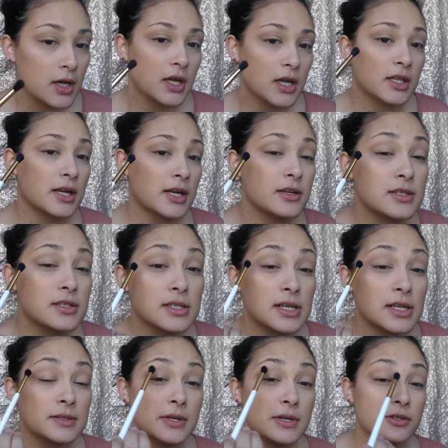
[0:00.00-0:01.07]
then I use this as my
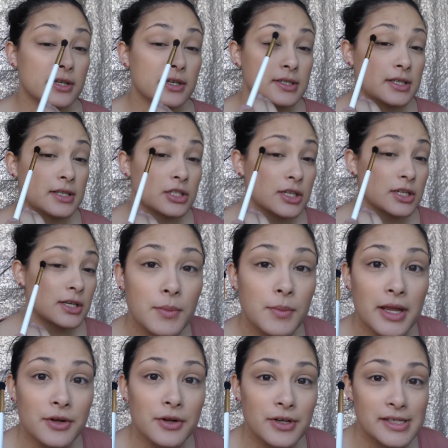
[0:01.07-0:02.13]
transition and my
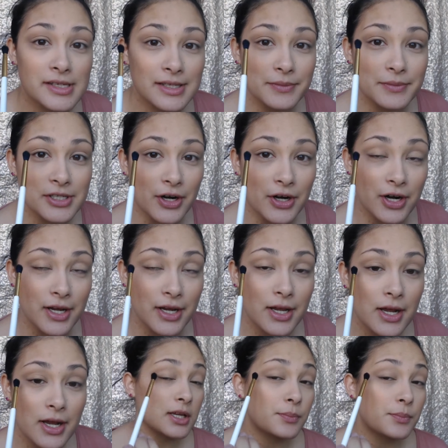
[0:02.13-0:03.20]
crease, I'm sorry.
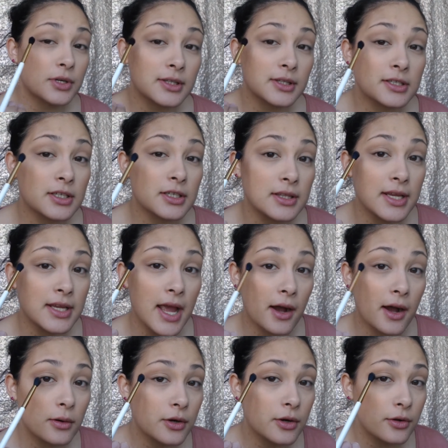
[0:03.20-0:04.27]
I put this on the
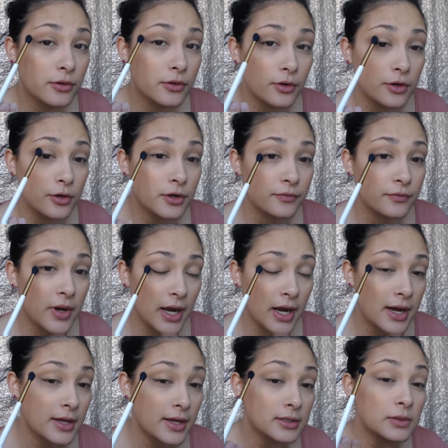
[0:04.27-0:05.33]
outer third of my eye
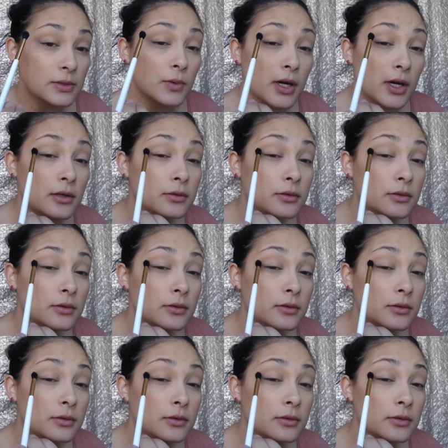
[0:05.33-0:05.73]
as well.